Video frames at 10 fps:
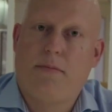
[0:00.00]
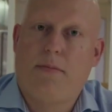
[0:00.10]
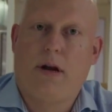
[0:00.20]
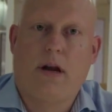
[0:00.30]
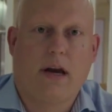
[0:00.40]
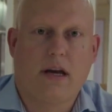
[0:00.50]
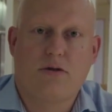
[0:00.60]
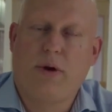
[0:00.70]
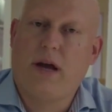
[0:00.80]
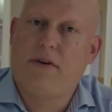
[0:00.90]
but I
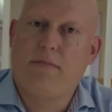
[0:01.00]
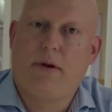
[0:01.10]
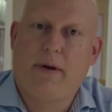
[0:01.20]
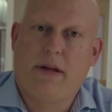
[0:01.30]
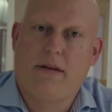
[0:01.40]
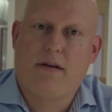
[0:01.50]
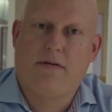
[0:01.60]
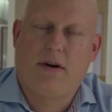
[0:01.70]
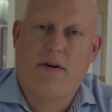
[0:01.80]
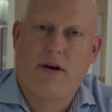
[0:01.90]
guess we have implemented a
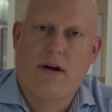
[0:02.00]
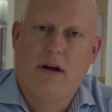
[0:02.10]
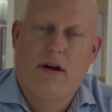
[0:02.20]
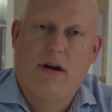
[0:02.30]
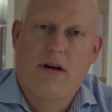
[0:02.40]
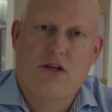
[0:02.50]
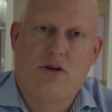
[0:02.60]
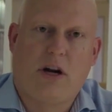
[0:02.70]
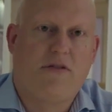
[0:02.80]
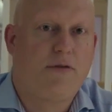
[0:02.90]
very
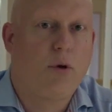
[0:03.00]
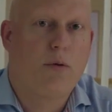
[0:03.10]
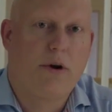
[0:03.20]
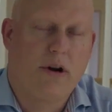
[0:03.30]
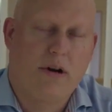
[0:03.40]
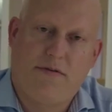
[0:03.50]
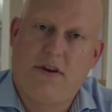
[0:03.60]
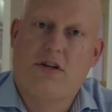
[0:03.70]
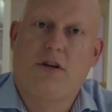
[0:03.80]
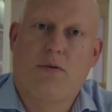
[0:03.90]
straightforward and
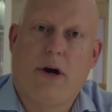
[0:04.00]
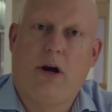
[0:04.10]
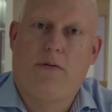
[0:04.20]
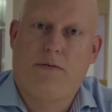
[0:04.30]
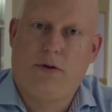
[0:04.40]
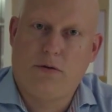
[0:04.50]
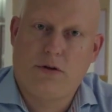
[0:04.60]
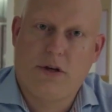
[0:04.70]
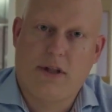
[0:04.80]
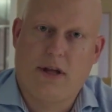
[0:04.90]
efficient way of
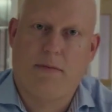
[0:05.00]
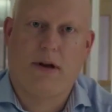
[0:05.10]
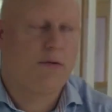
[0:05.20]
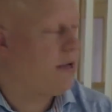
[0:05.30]
using them. And I would